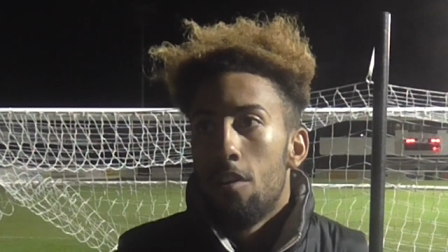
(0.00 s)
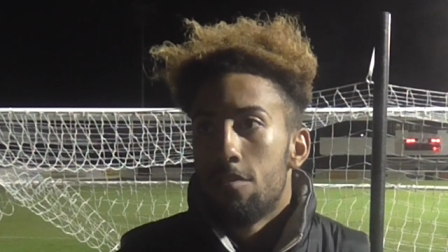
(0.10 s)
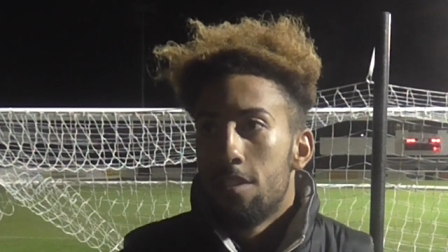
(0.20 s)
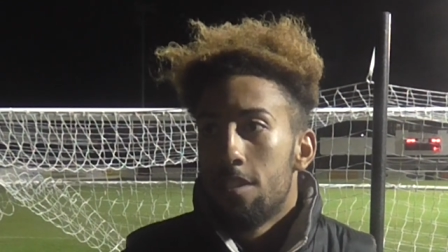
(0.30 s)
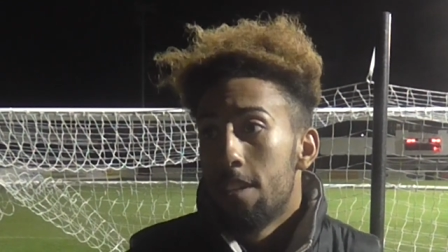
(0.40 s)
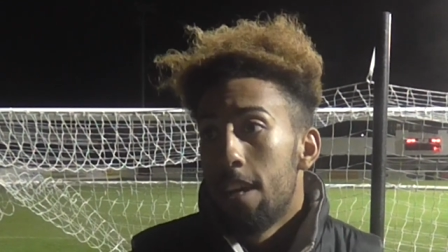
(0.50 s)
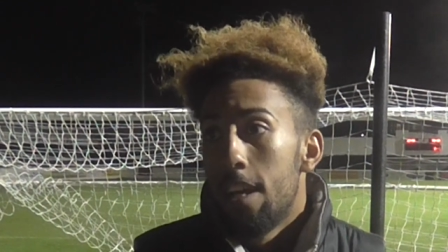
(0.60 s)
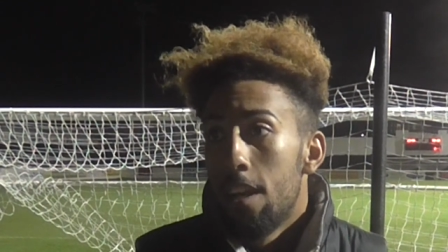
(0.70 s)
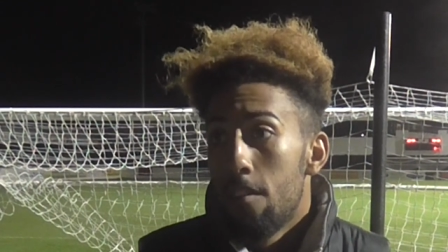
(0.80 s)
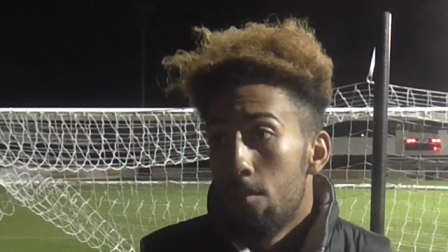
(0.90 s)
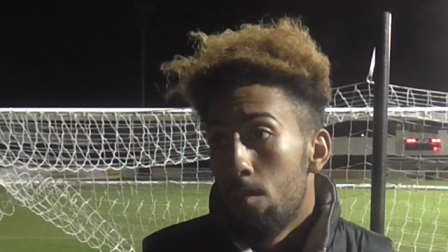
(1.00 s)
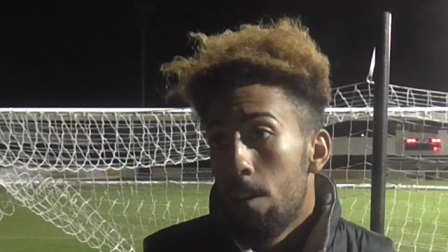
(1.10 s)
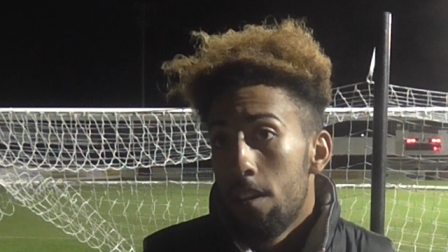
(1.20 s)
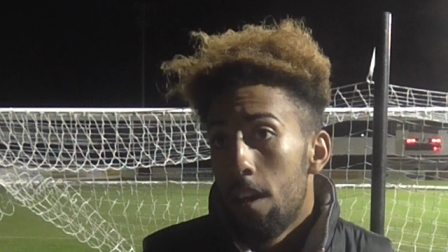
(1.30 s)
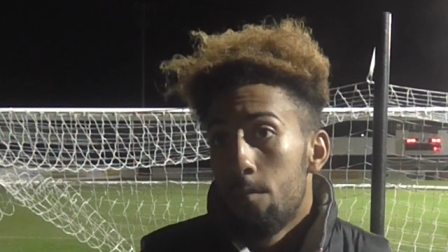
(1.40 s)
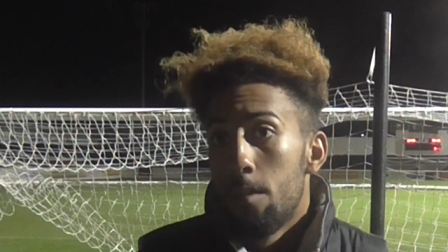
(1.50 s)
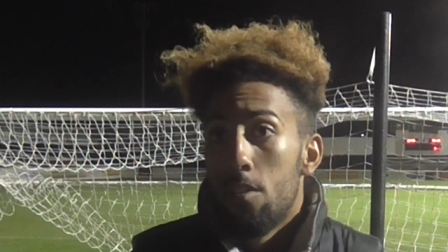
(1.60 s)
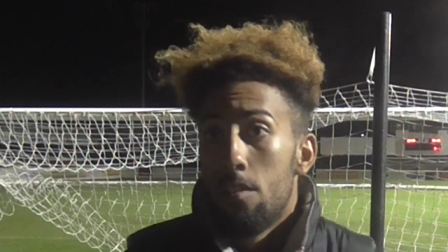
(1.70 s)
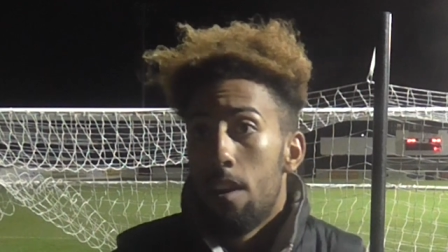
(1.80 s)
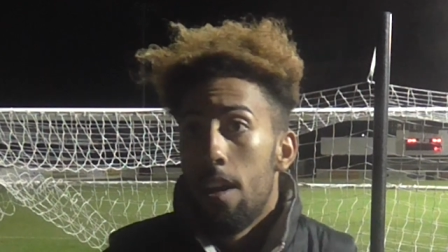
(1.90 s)
obviously today I thought I
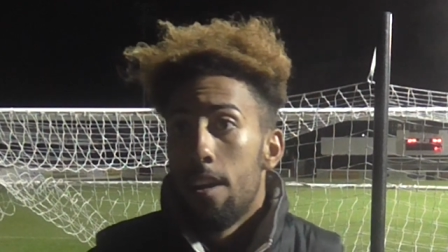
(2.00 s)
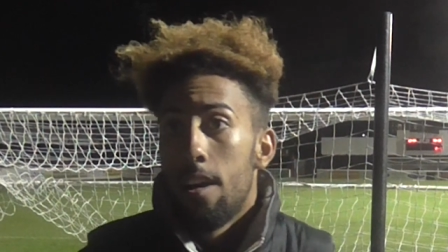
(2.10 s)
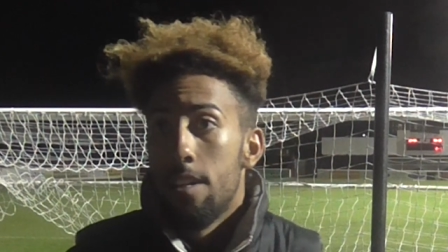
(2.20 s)
played all right,